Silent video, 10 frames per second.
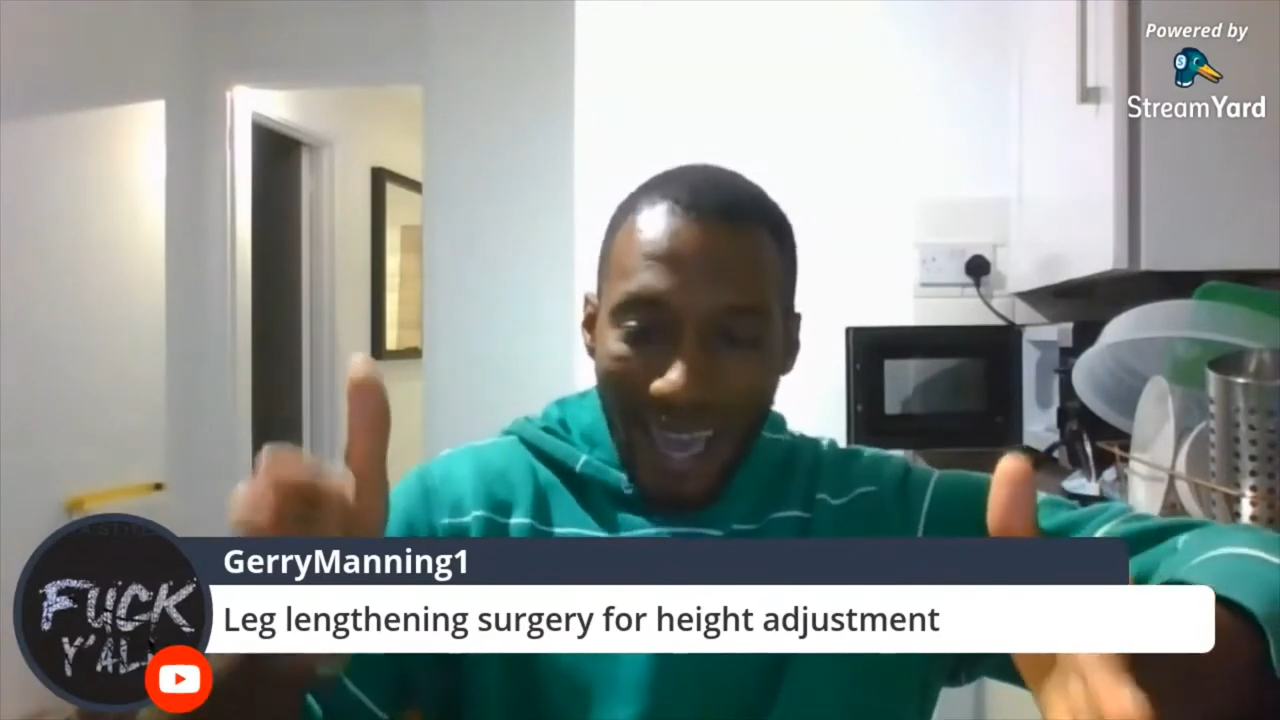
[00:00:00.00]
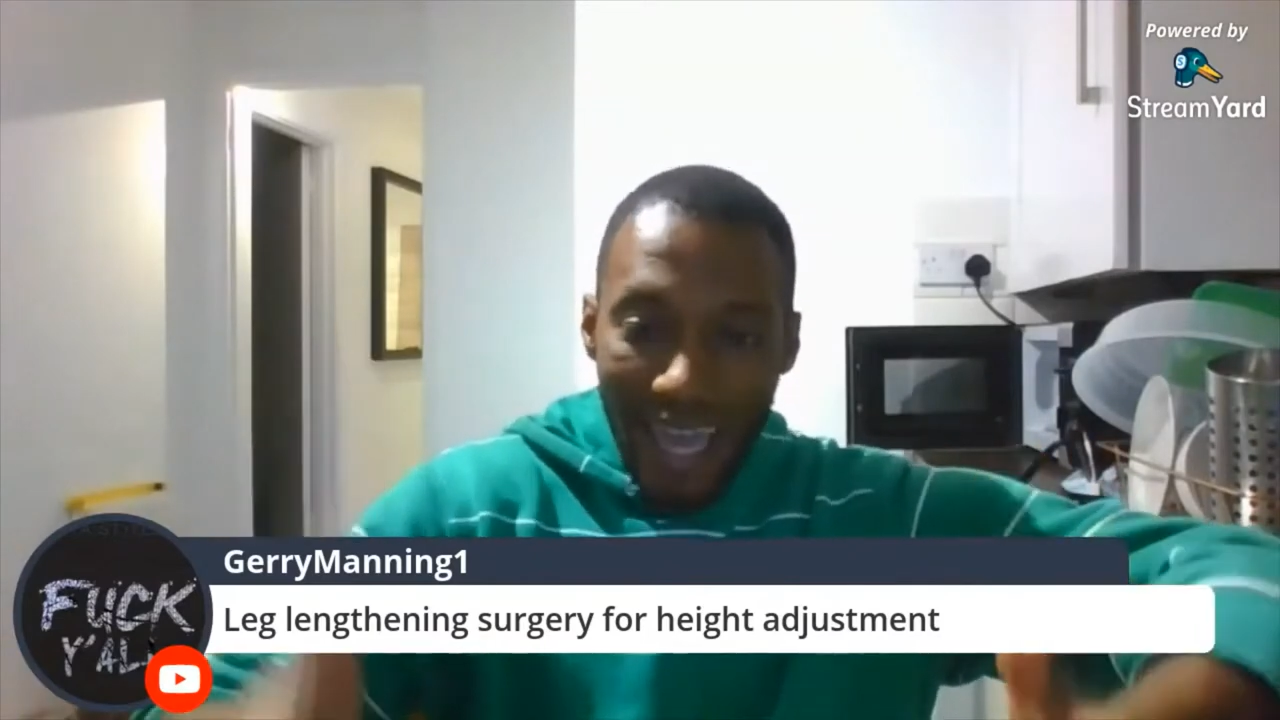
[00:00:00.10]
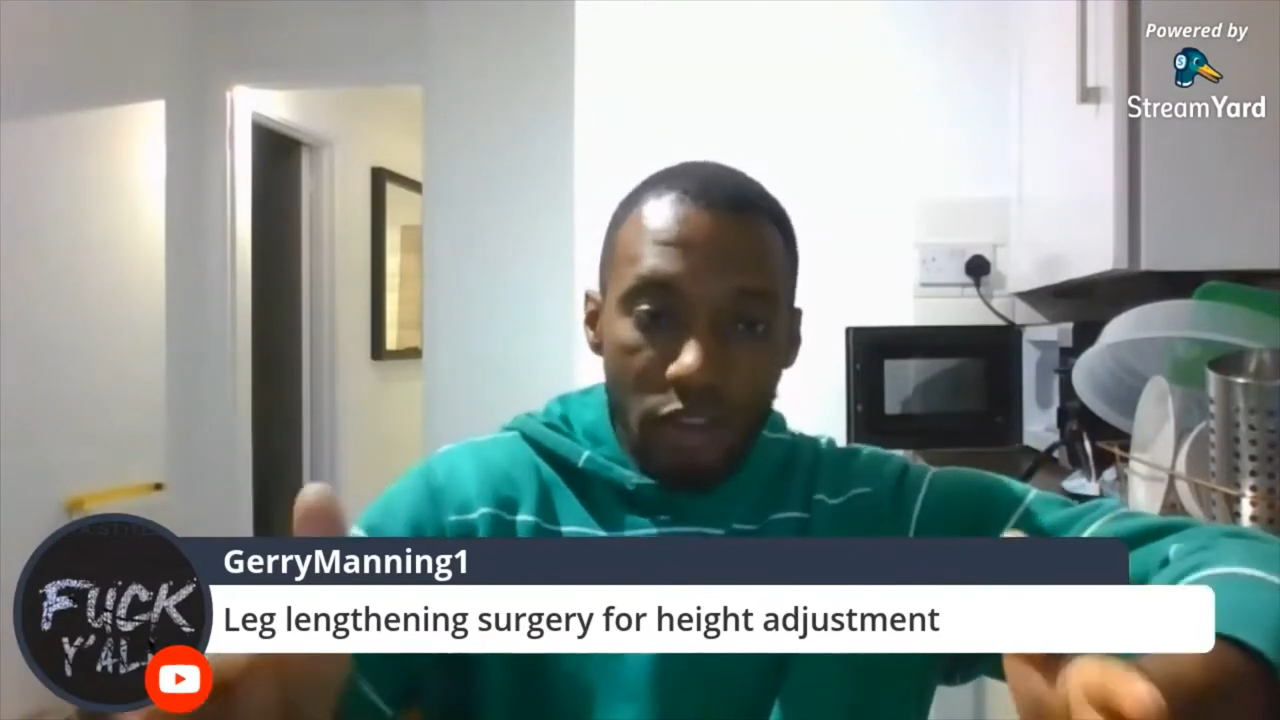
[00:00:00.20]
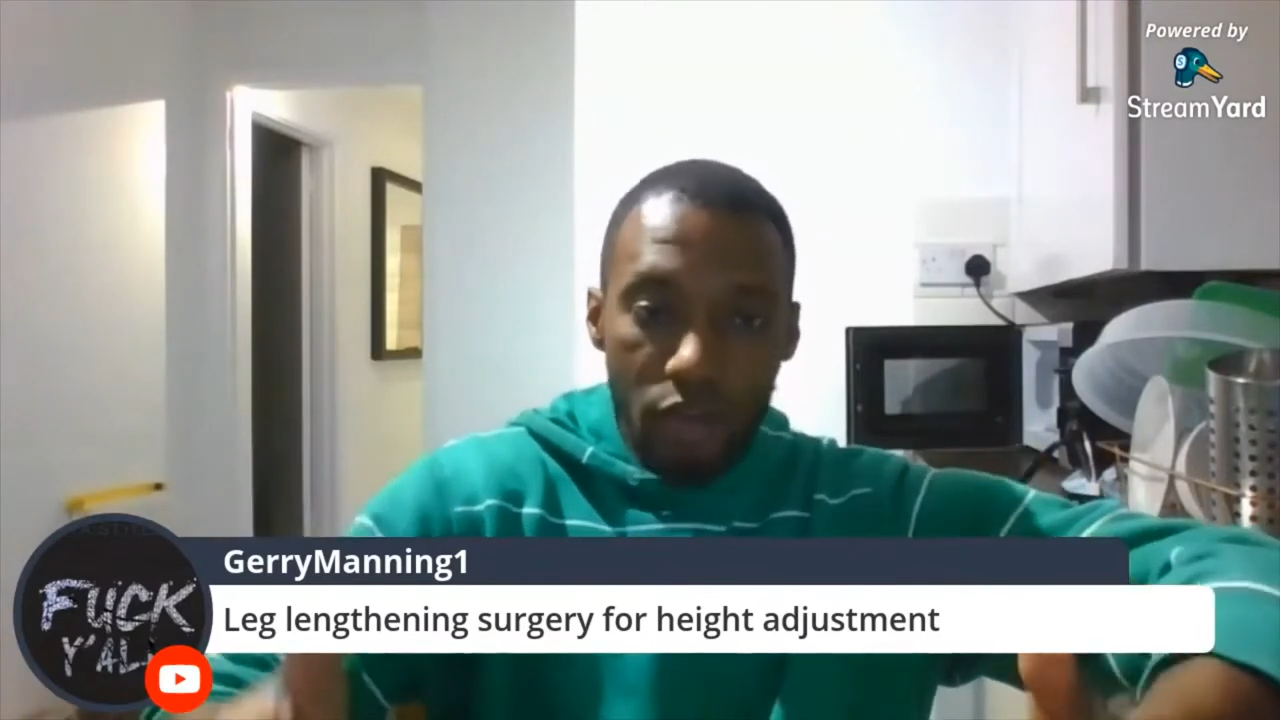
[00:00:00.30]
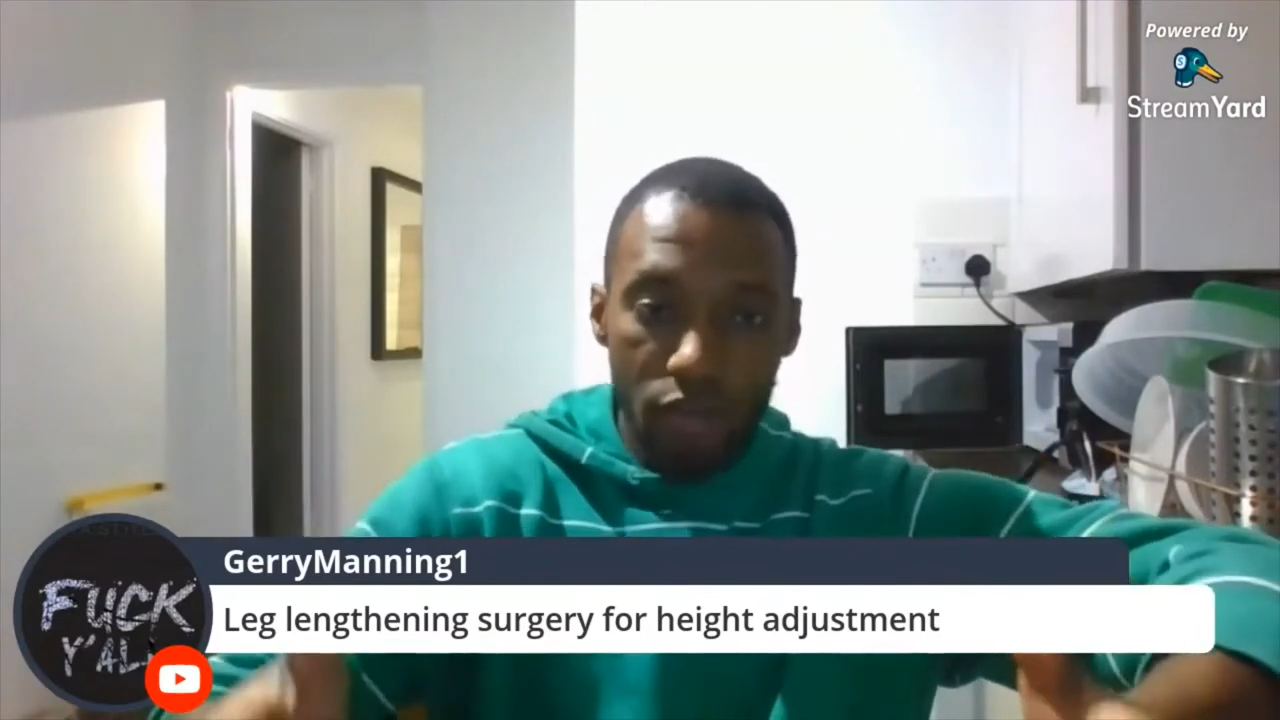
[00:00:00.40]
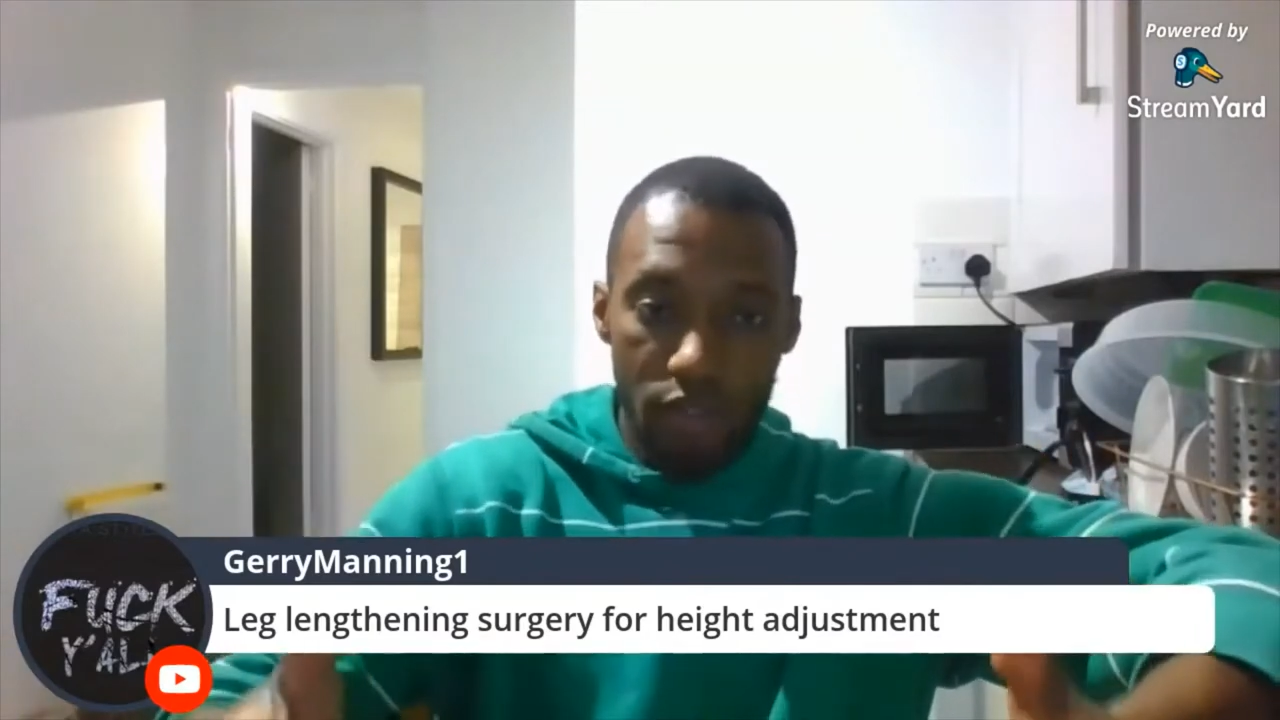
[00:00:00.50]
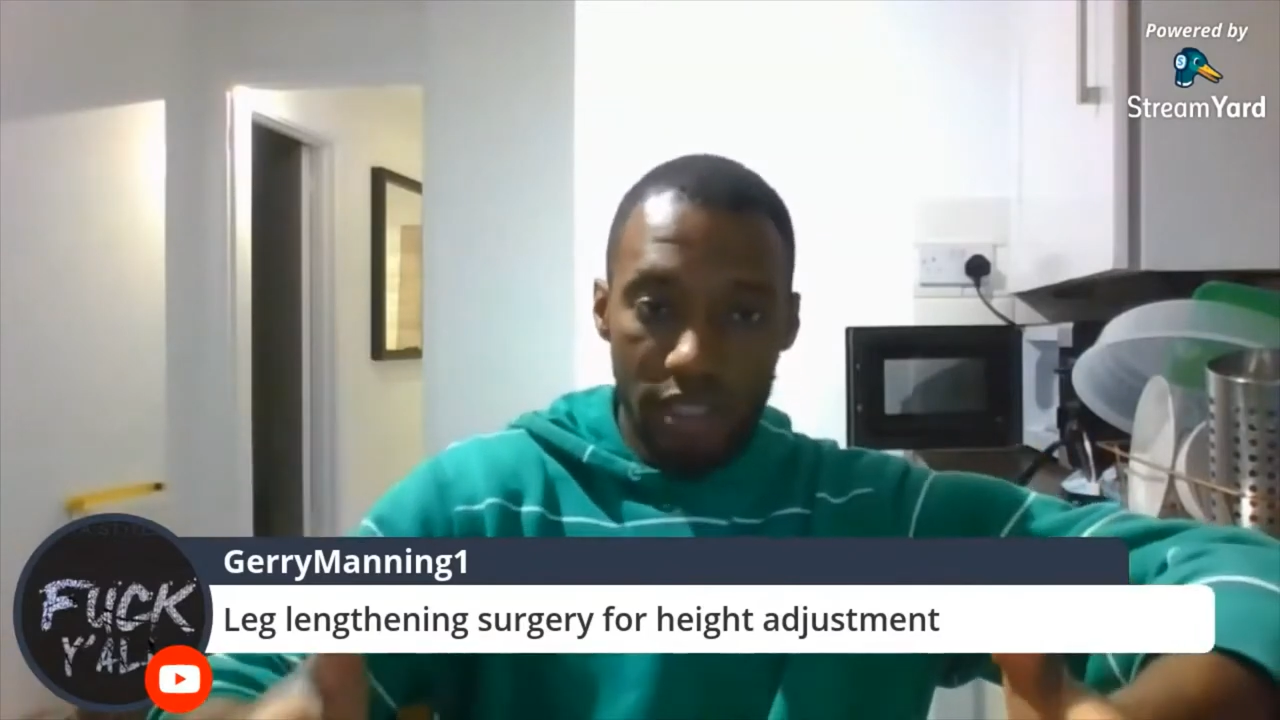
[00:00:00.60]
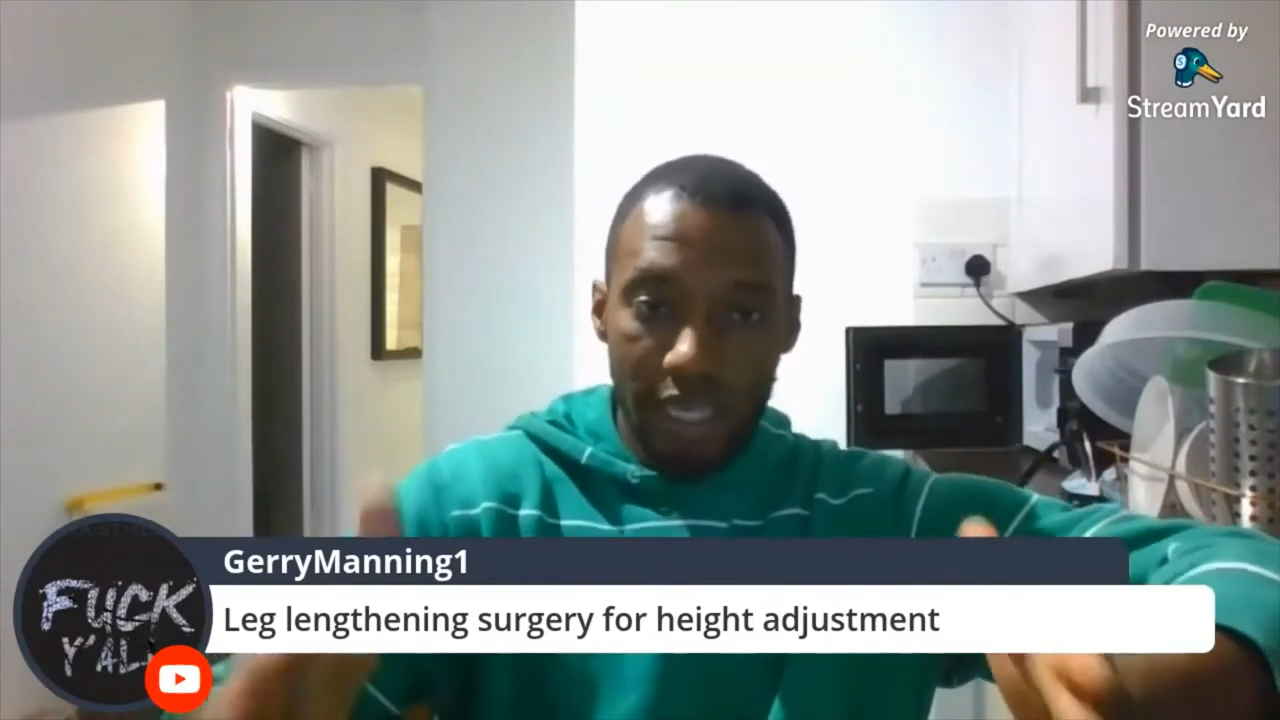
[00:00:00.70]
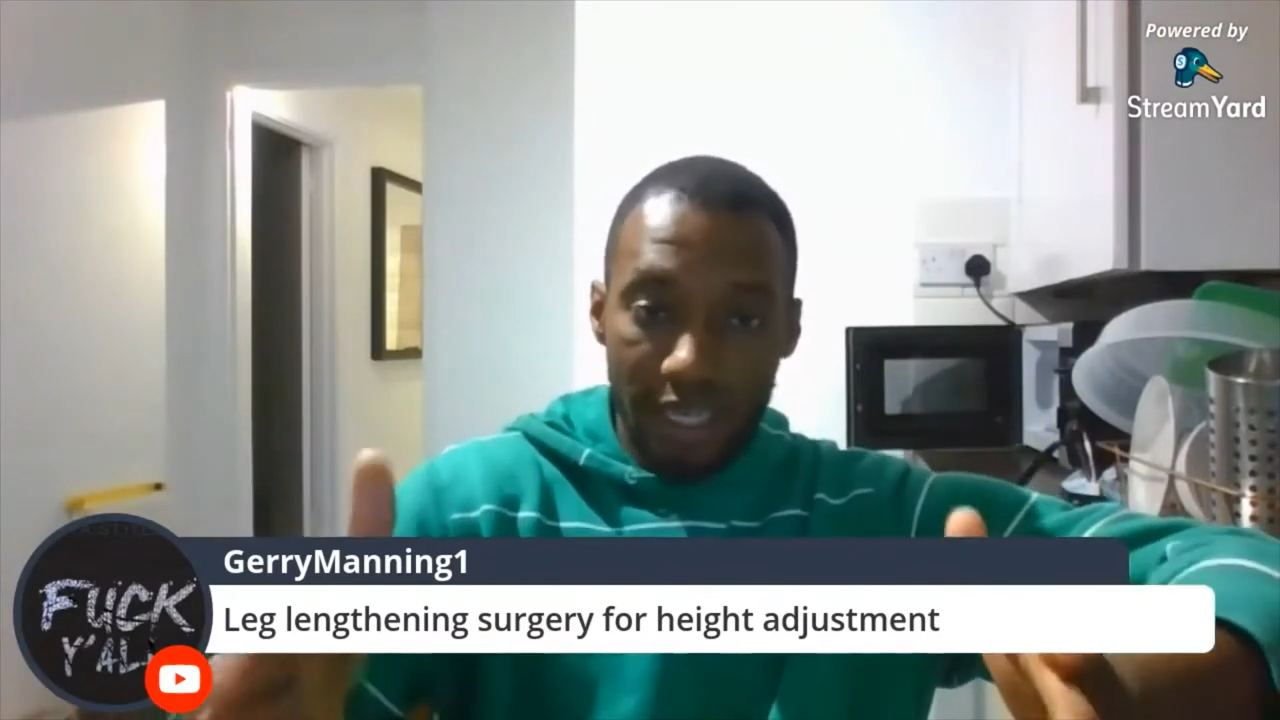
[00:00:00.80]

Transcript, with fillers: hindrance,